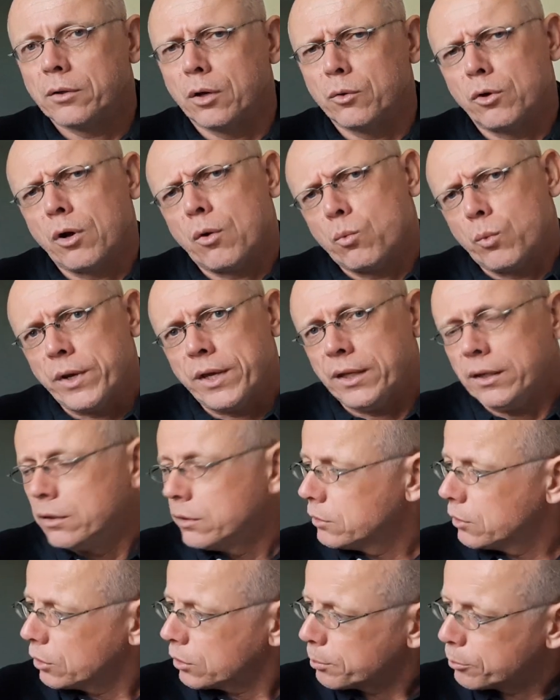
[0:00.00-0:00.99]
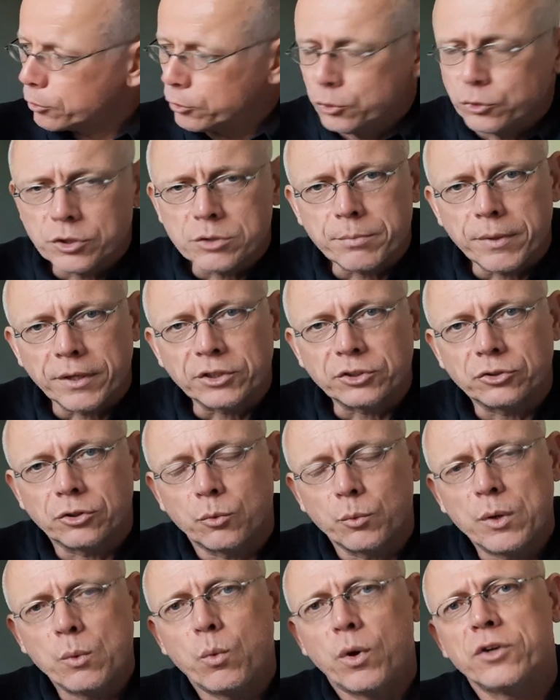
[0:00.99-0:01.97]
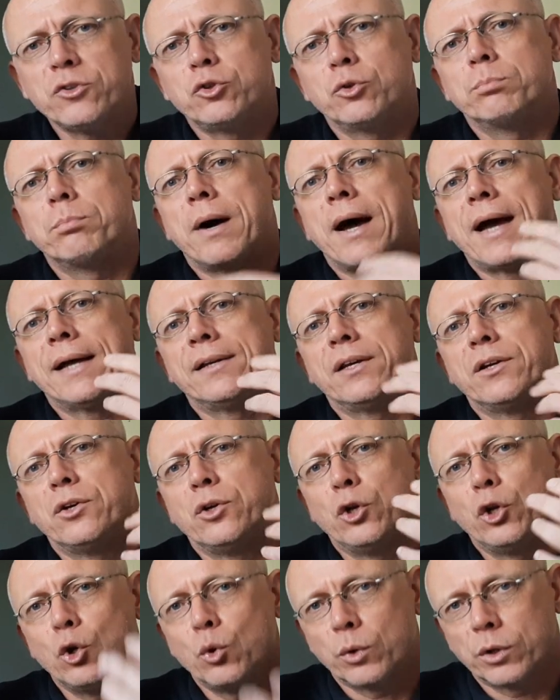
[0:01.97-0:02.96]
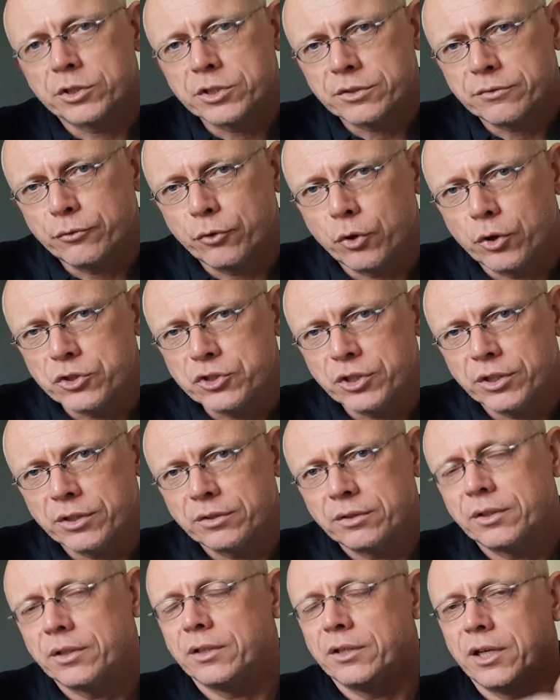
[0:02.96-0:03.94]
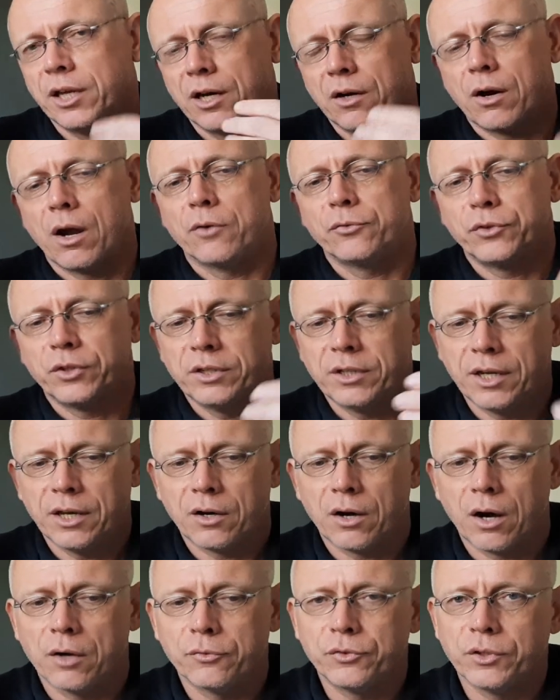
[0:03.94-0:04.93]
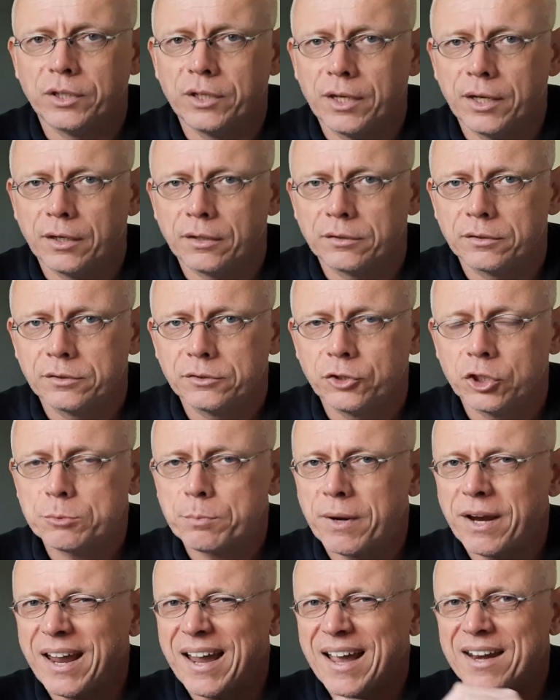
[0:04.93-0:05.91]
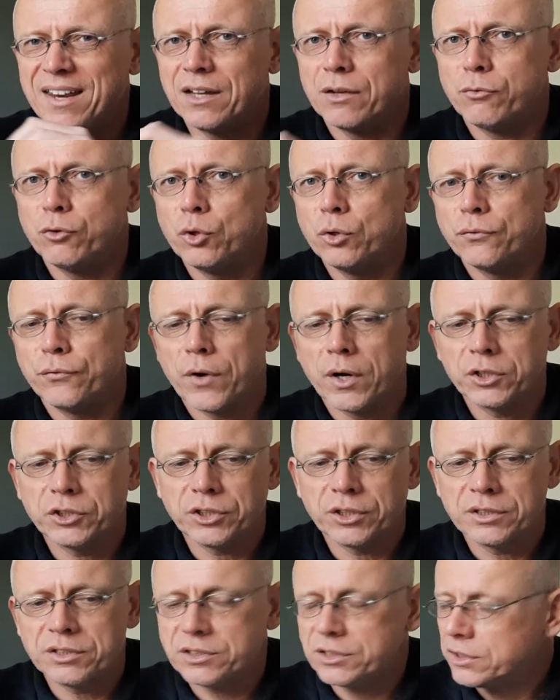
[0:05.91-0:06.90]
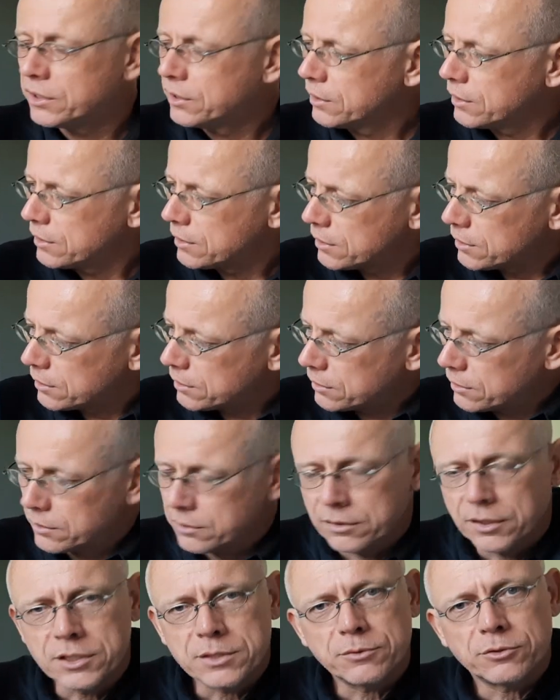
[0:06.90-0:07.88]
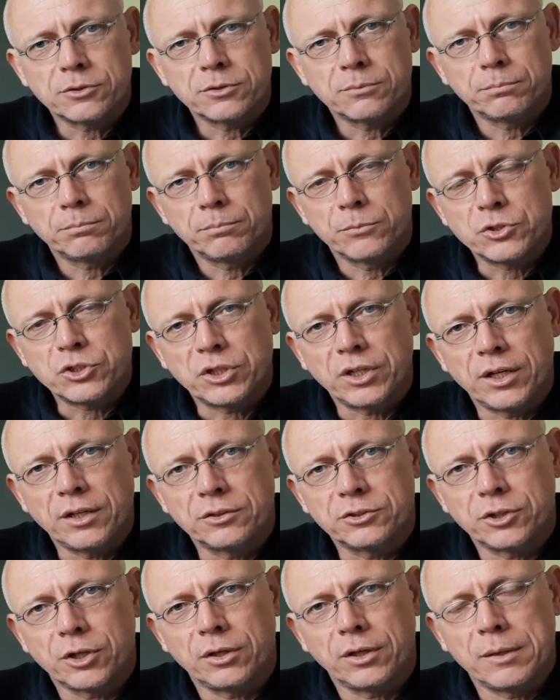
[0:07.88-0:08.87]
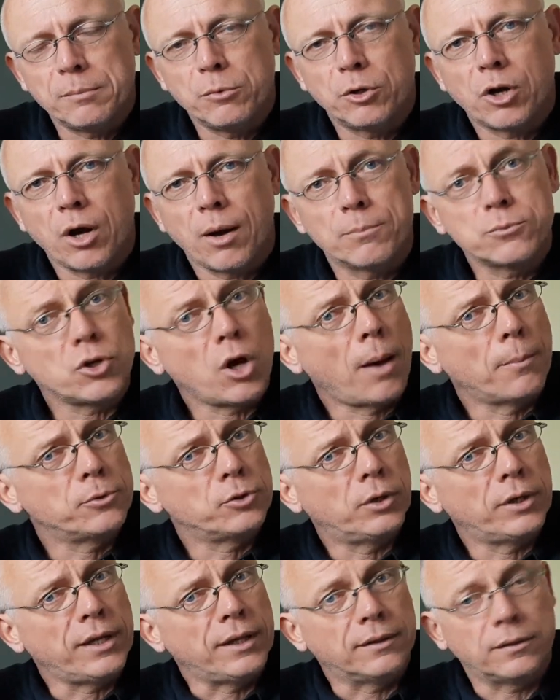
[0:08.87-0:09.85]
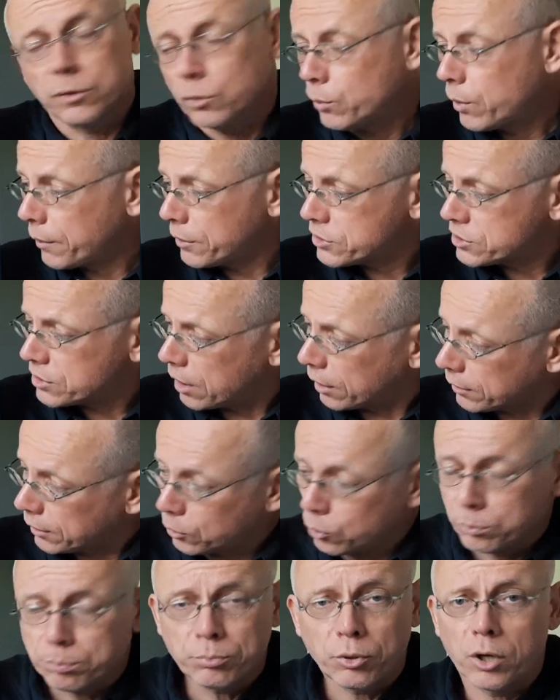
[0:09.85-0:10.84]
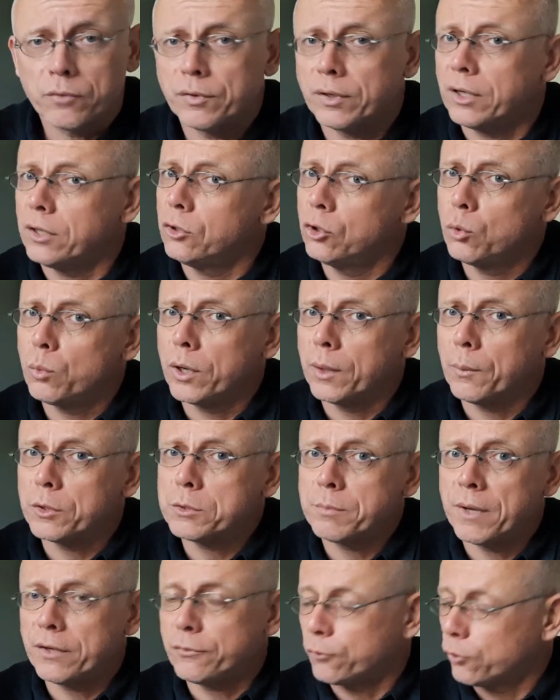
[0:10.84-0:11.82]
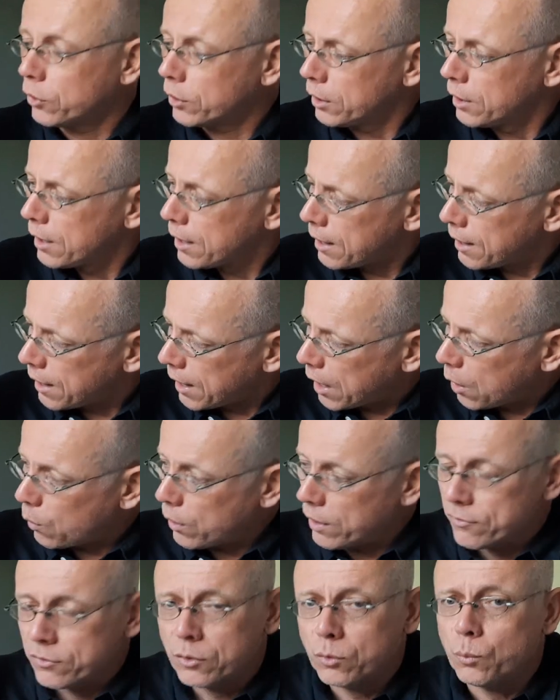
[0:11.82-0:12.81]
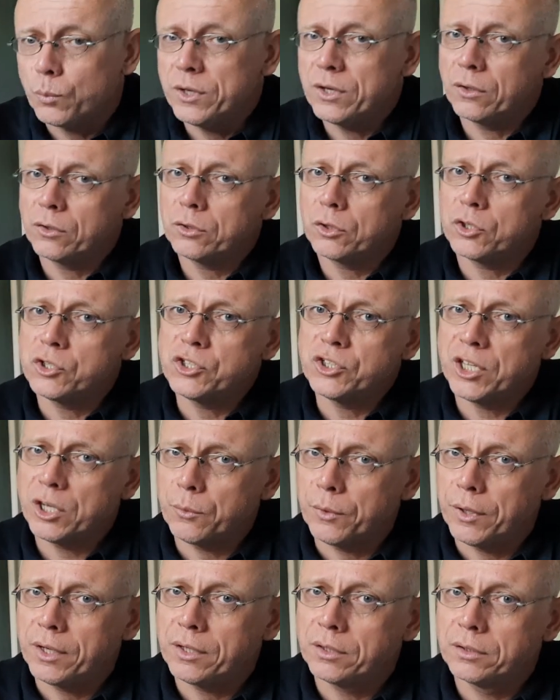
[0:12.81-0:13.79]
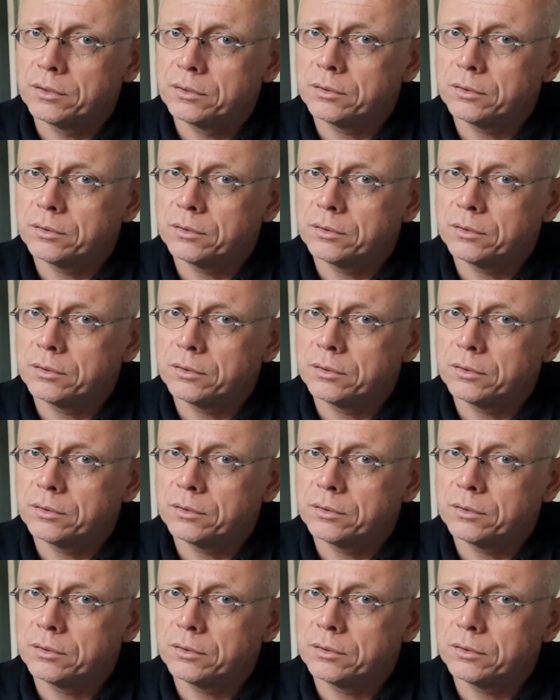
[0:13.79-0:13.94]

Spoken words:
or not we, the producers make sure, we want to buy the newest version year after year after year. Just by adding a few functions, this machine suddenly becomes obsolete, where it's not. It could perfectly do what it was made for. However, we don't consider it